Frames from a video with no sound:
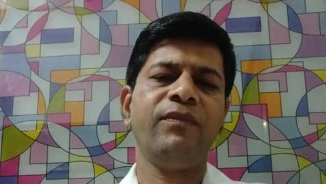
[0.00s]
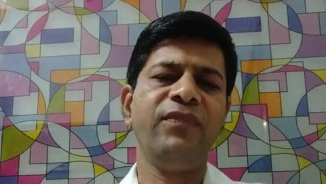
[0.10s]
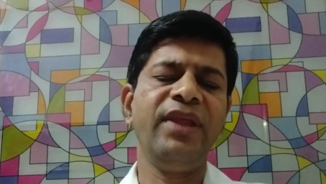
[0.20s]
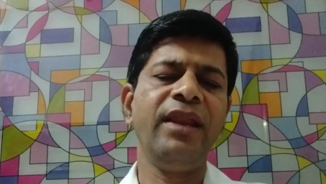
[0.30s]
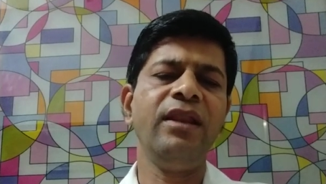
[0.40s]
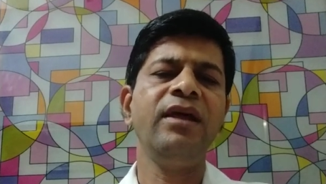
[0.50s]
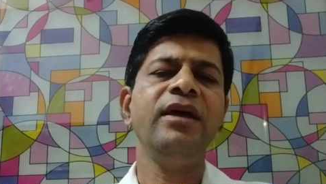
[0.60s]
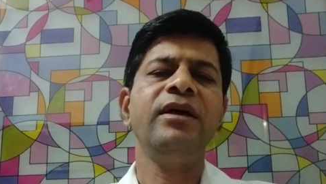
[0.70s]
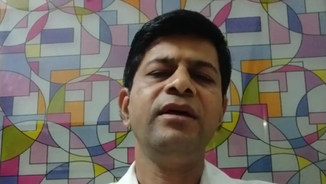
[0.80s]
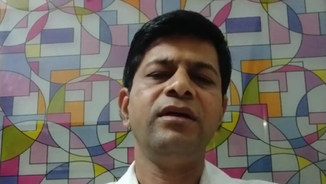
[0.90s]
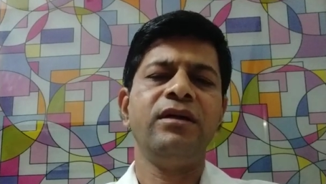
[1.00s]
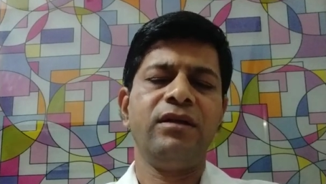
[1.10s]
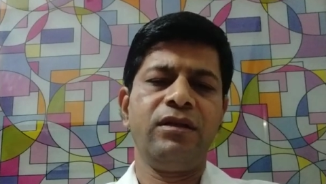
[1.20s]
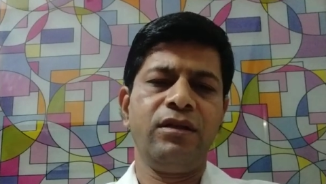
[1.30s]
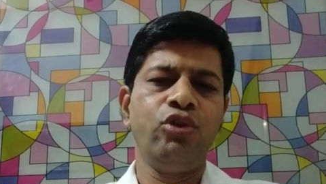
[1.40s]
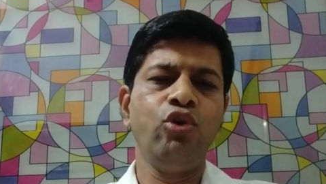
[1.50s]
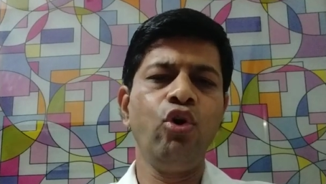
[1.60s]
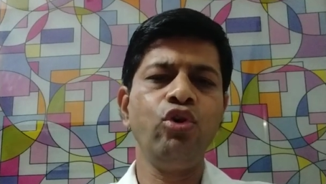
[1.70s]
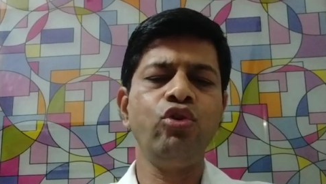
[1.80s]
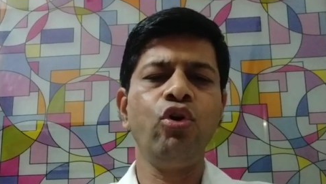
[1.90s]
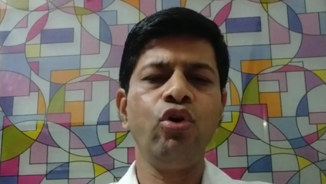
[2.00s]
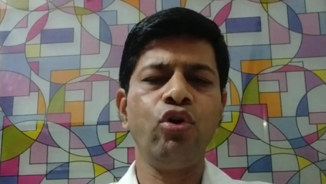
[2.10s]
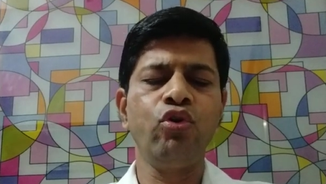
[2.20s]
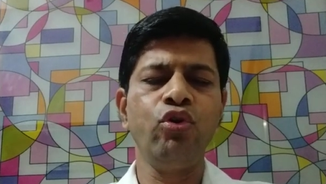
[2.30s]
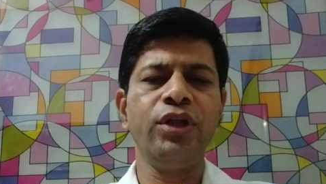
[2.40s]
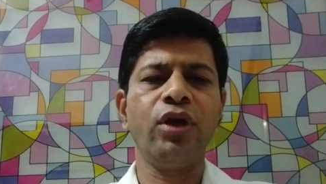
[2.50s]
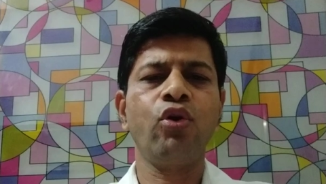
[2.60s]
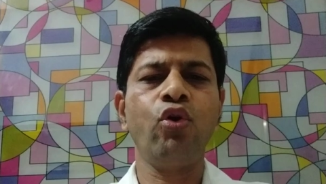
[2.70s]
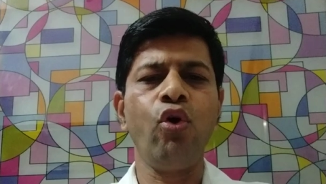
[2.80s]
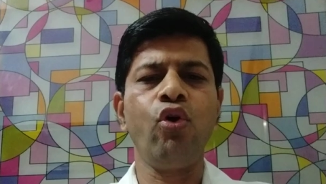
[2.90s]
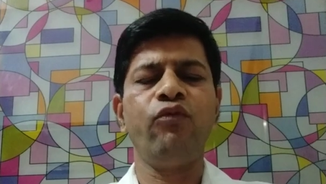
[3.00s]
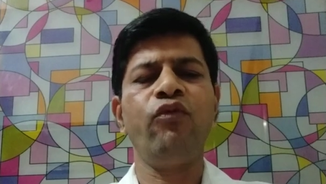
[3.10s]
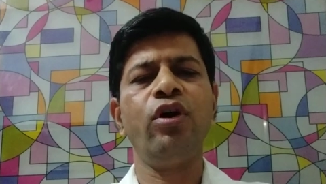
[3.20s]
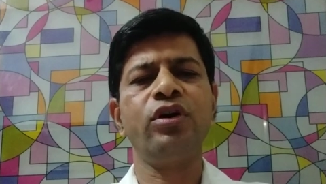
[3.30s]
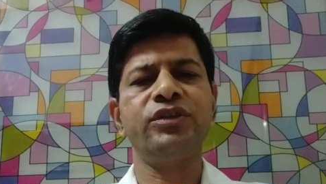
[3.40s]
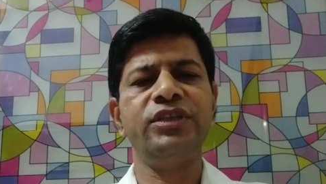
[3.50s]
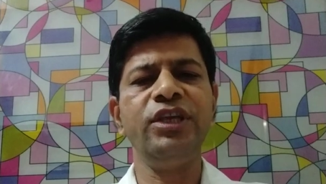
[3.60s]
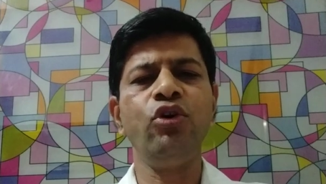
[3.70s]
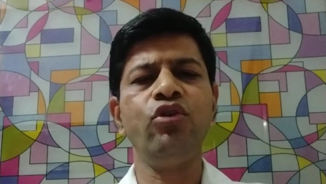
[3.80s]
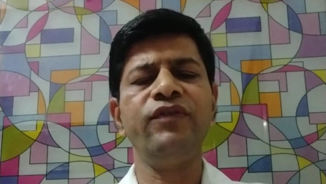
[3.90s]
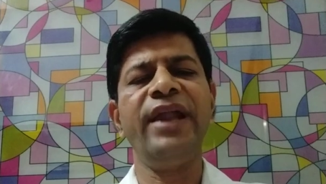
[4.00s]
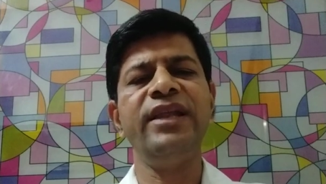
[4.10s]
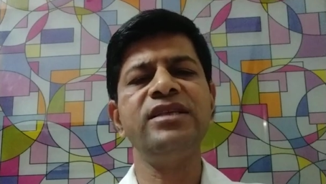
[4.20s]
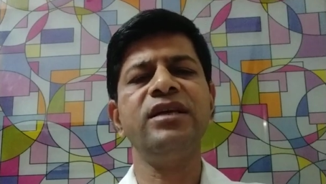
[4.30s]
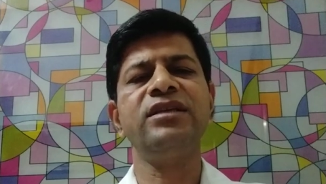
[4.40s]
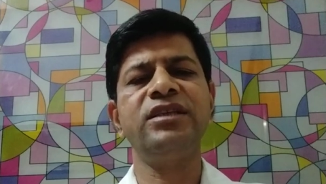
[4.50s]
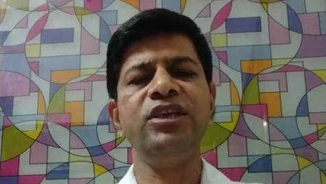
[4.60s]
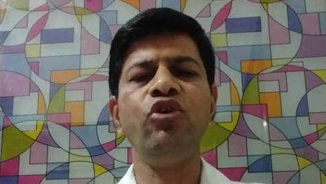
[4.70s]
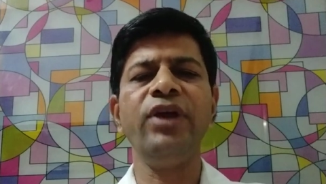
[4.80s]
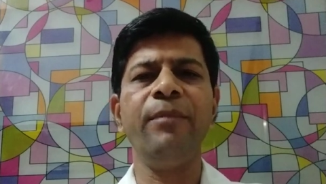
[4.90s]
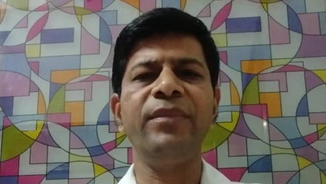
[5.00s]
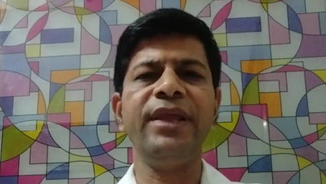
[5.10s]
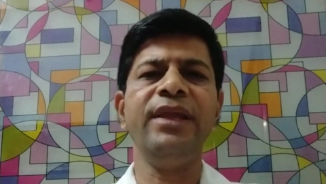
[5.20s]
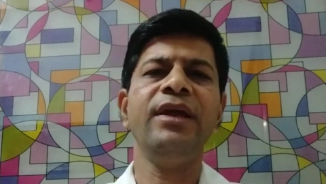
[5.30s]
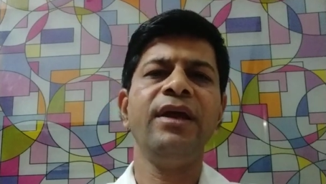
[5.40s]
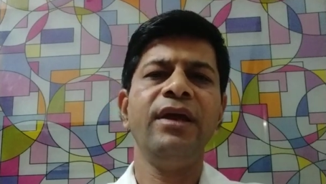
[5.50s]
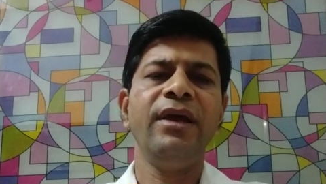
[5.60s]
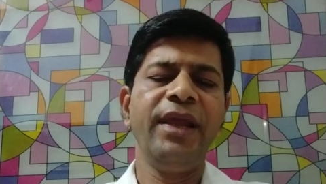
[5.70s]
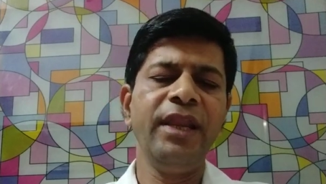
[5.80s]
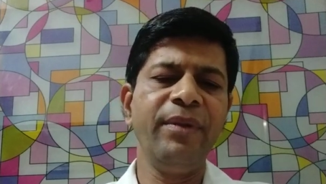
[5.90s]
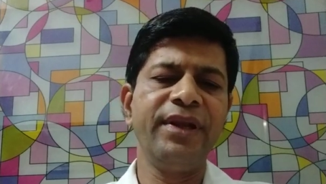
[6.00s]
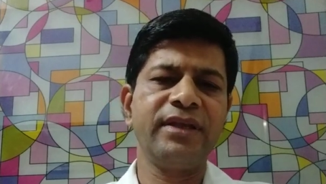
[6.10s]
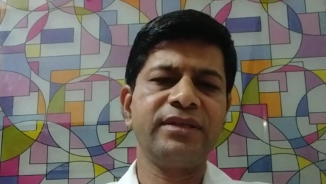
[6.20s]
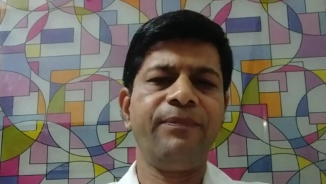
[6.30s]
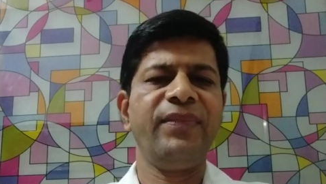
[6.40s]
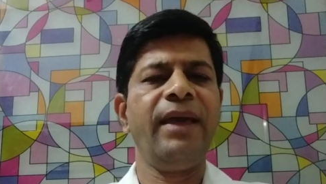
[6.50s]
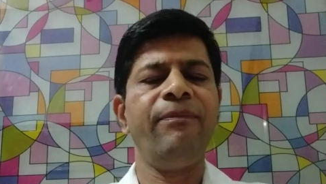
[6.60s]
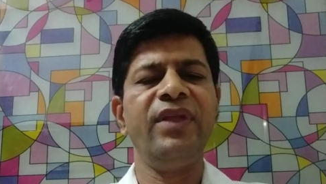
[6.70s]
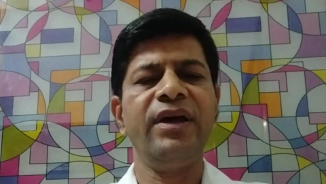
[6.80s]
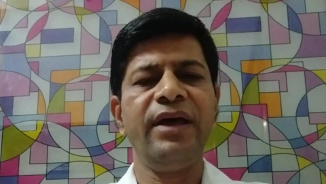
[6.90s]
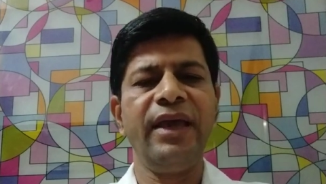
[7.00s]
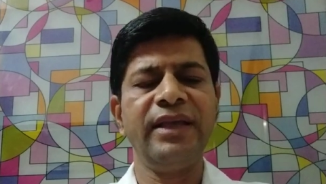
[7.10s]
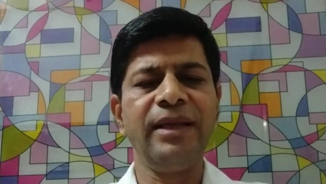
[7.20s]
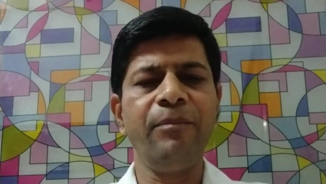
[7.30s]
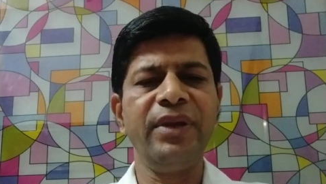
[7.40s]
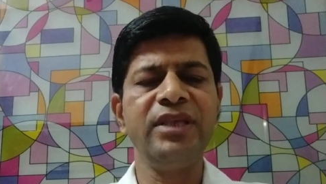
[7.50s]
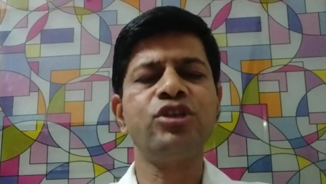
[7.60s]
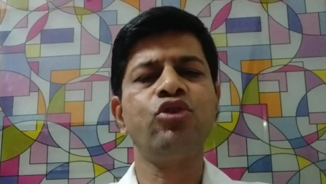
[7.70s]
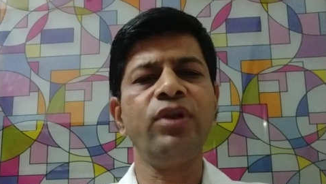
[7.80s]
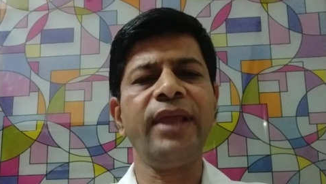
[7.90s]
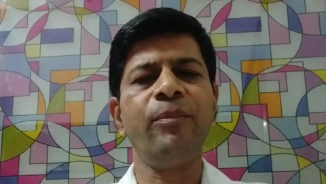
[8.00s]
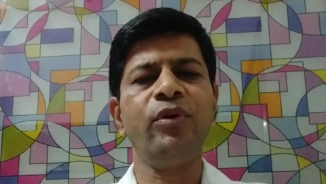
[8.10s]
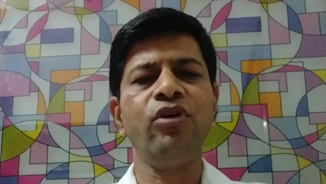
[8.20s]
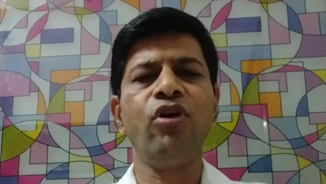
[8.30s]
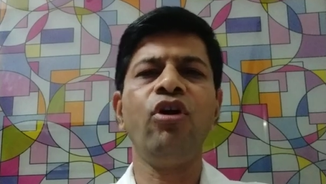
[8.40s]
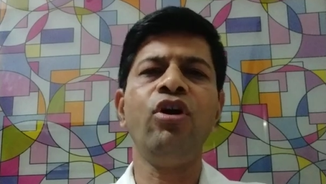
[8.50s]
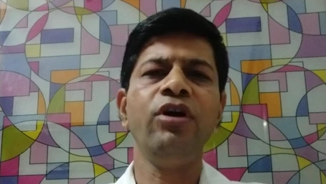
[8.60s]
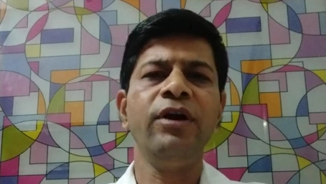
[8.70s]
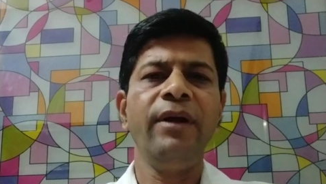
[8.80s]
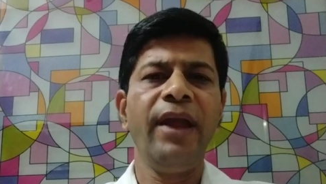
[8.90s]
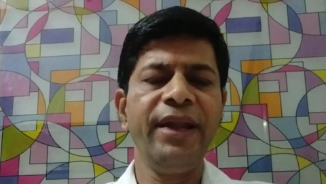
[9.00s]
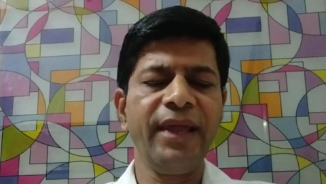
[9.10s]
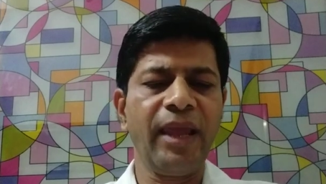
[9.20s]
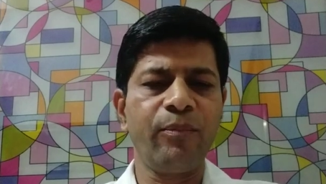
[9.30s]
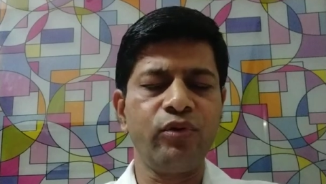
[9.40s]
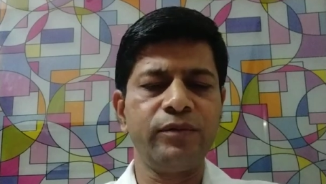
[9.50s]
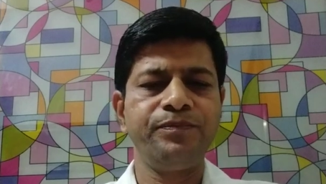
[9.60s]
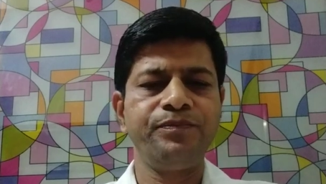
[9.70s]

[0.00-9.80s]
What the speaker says: Then do do gut co for CO, that is the COMT inhibitors, and the example is tolcapone or entacapone.